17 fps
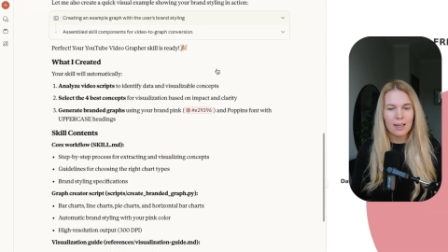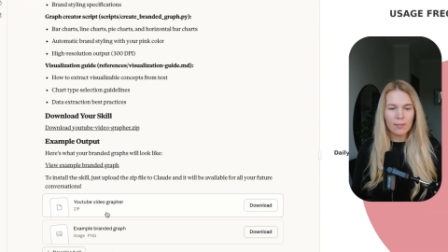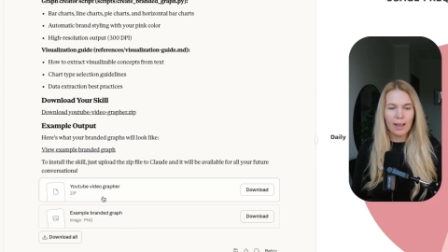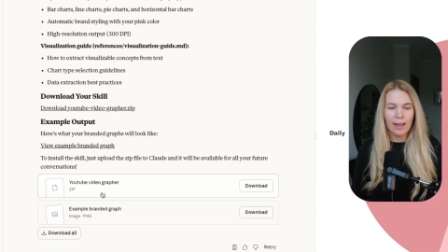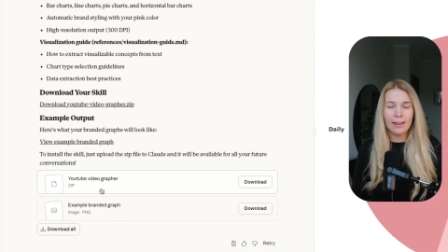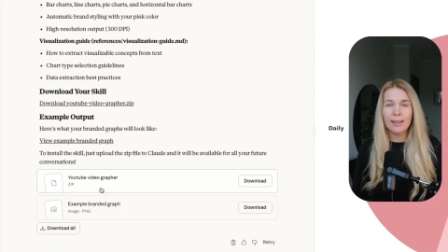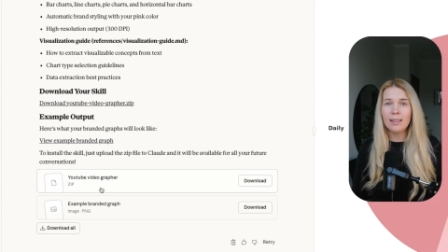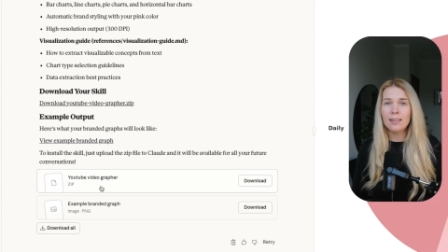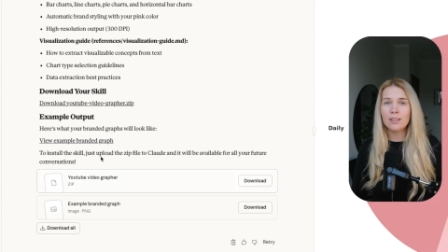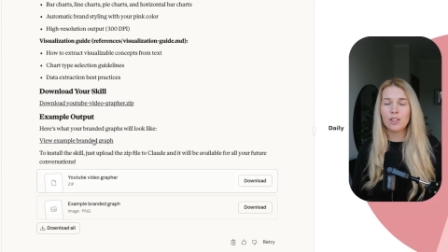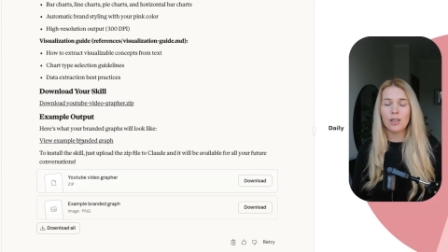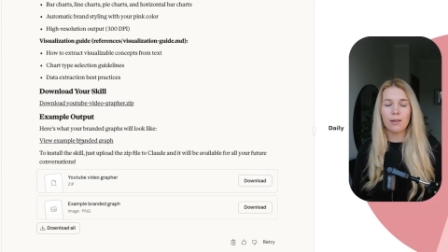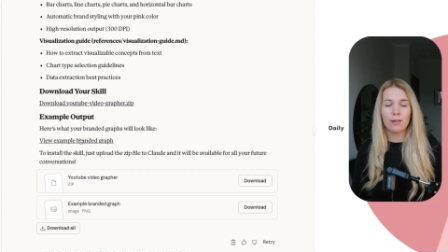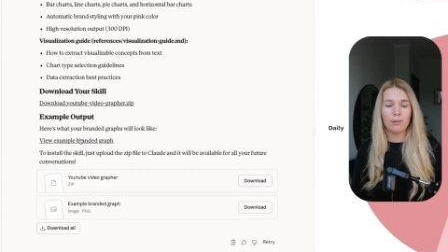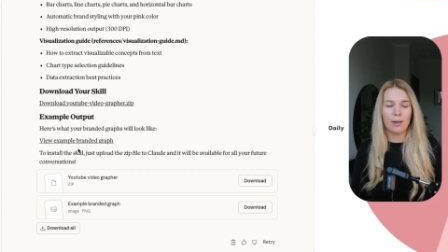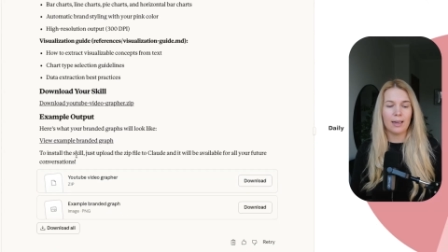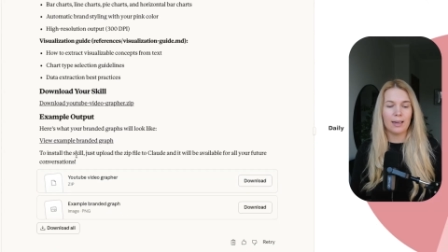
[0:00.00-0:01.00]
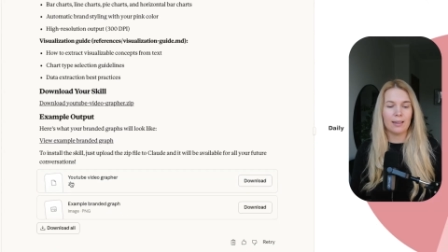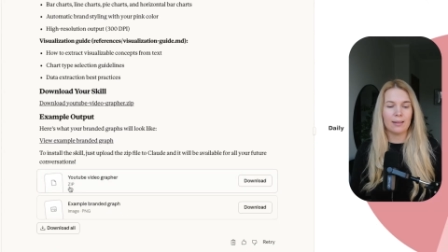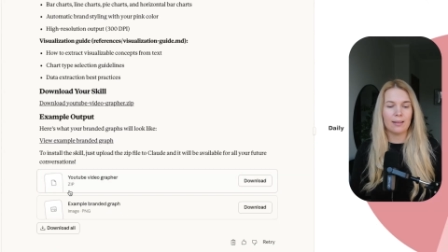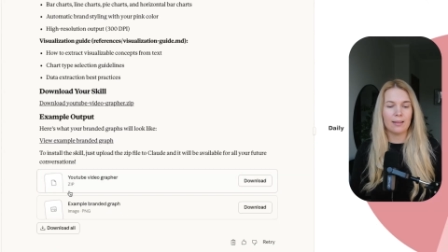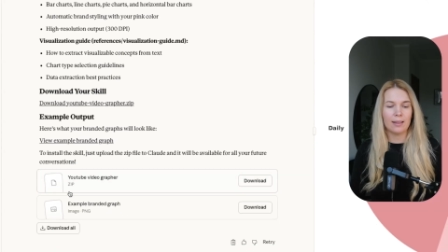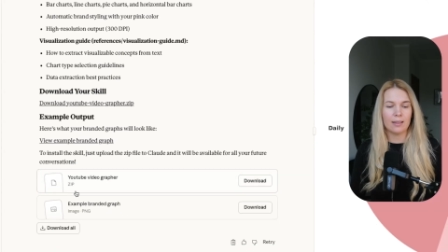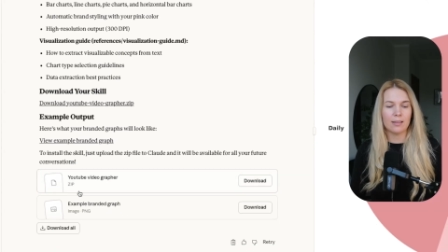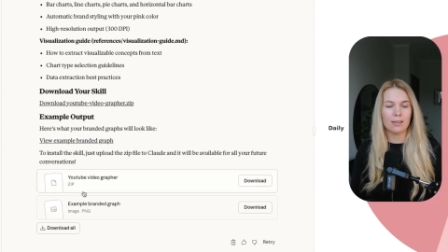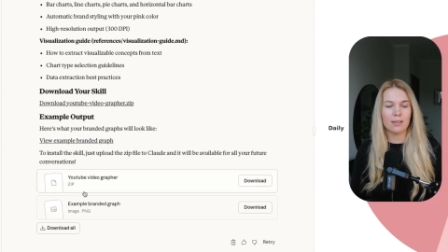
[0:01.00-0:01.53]
And then it generated
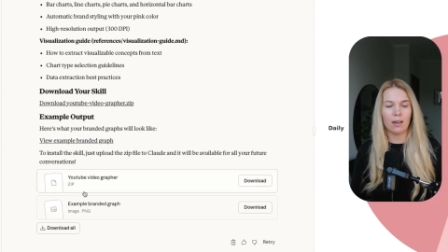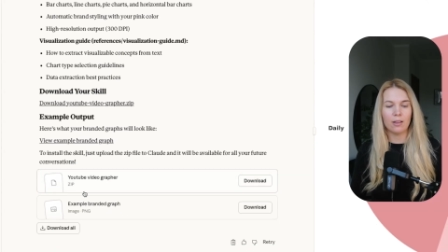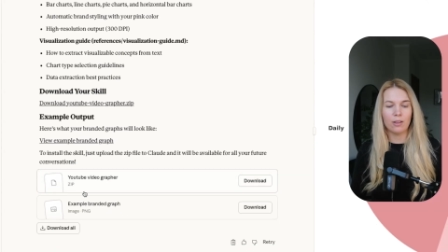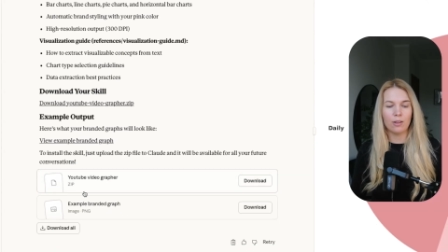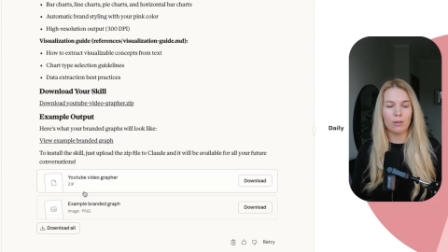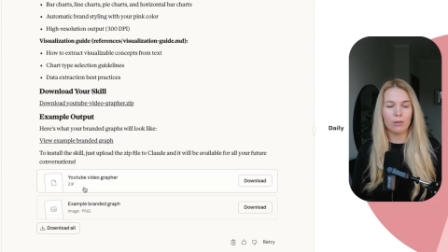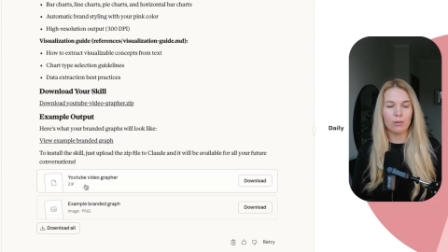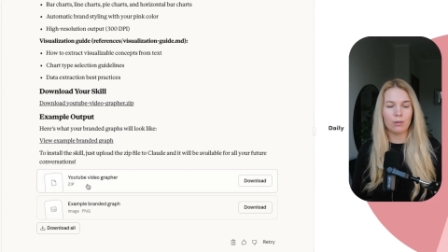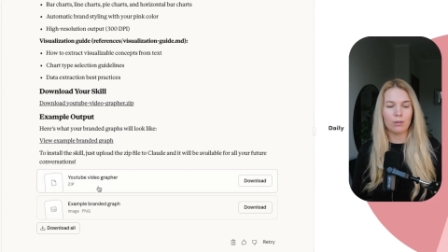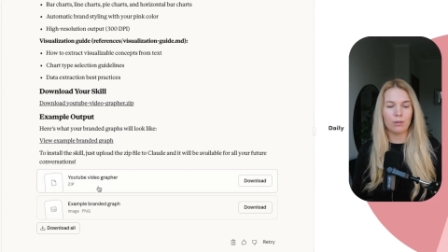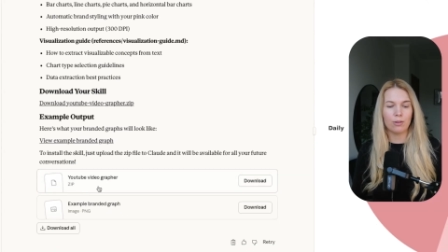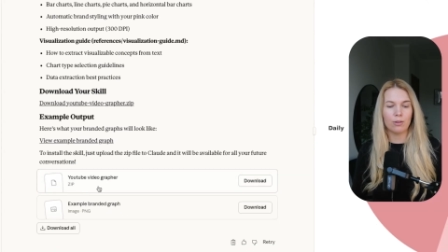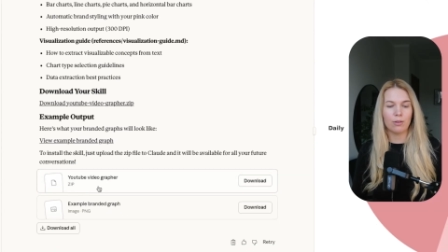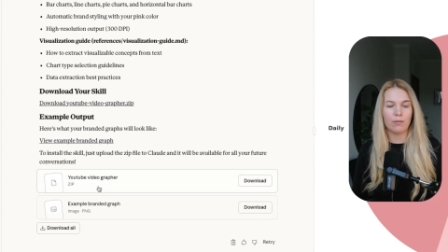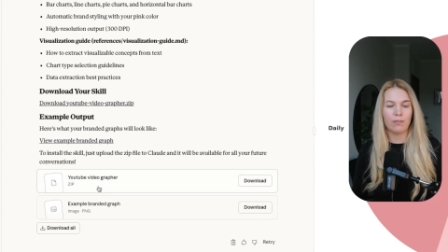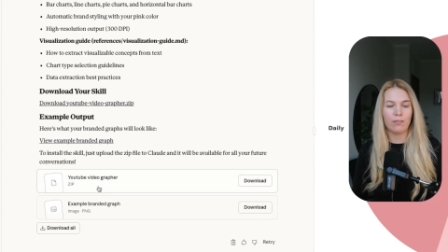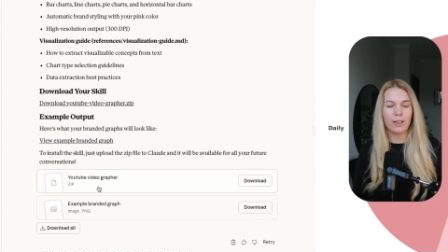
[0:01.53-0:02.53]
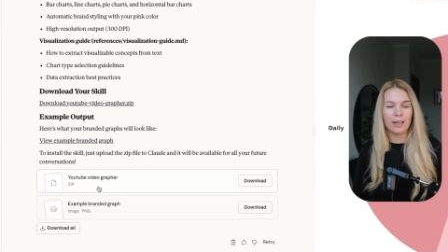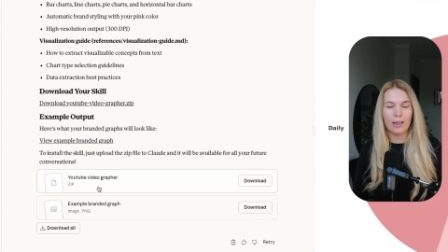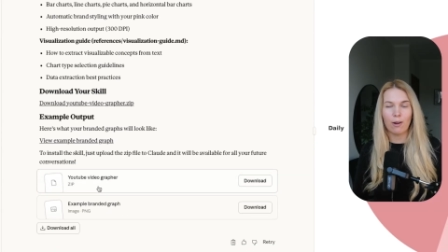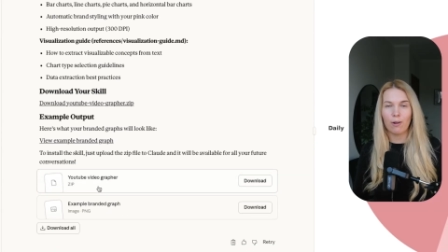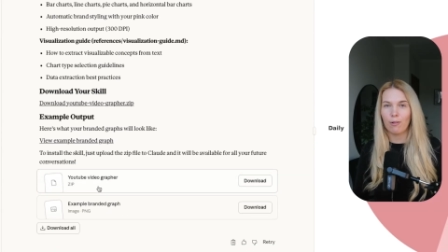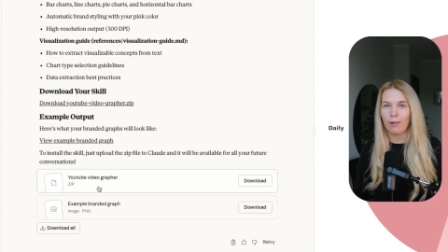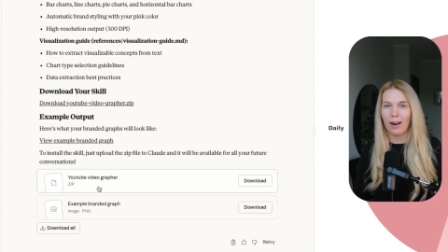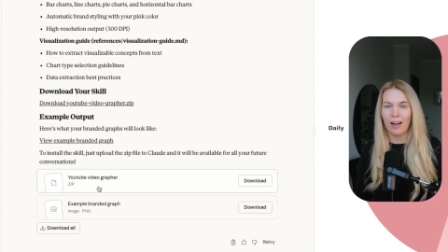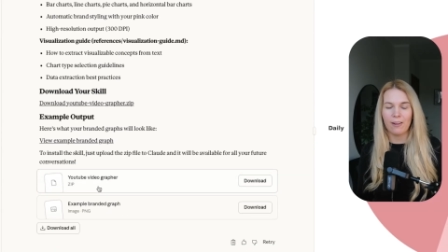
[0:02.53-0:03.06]
this YouTube video
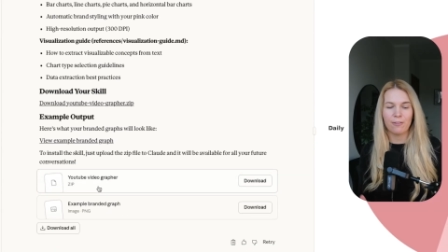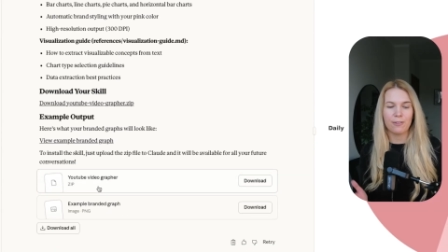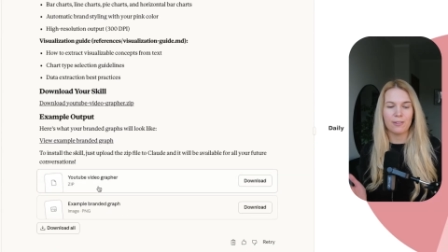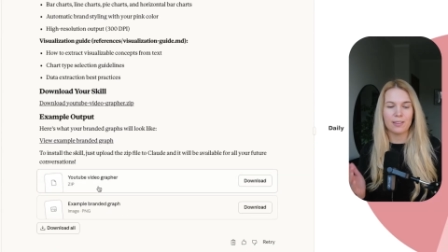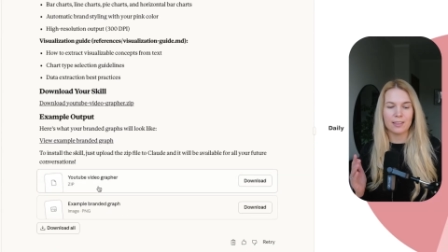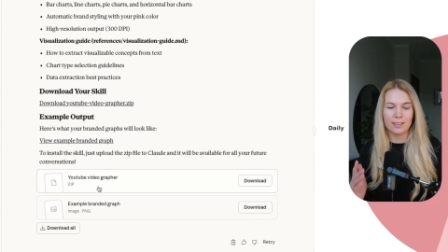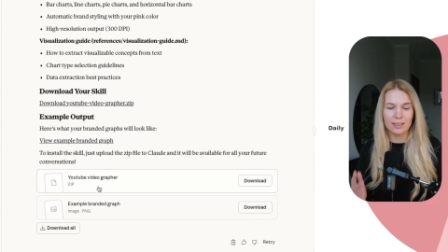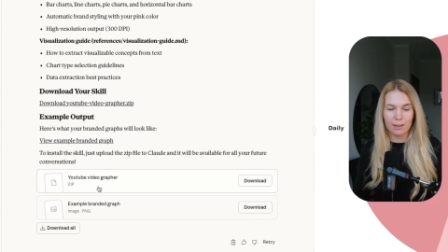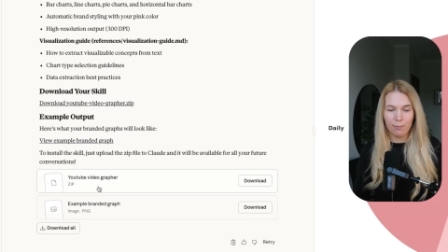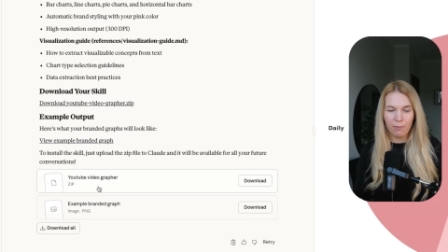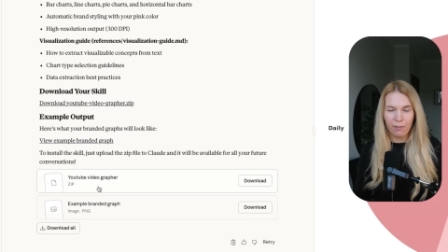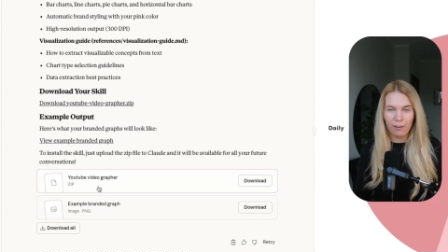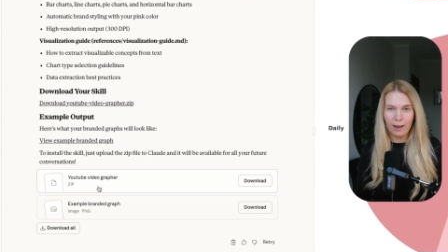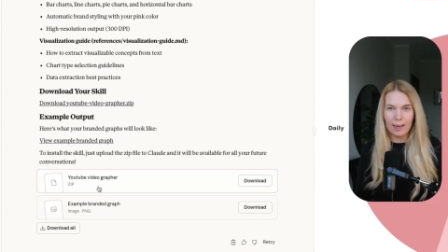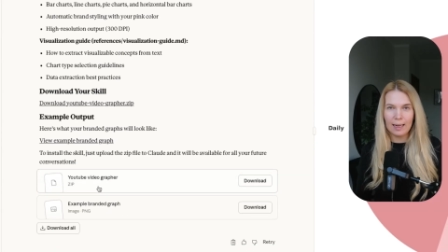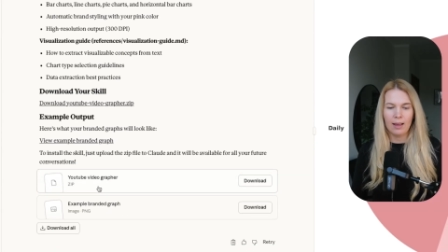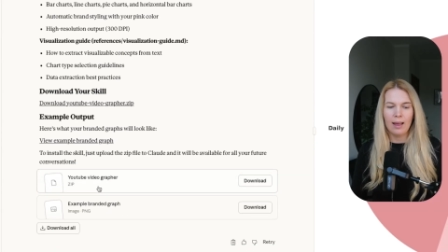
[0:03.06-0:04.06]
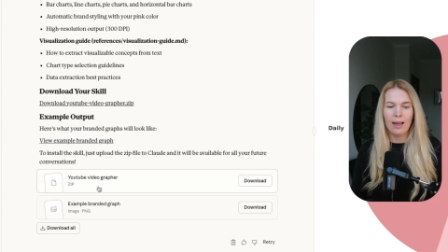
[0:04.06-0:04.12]
graph or a zip file.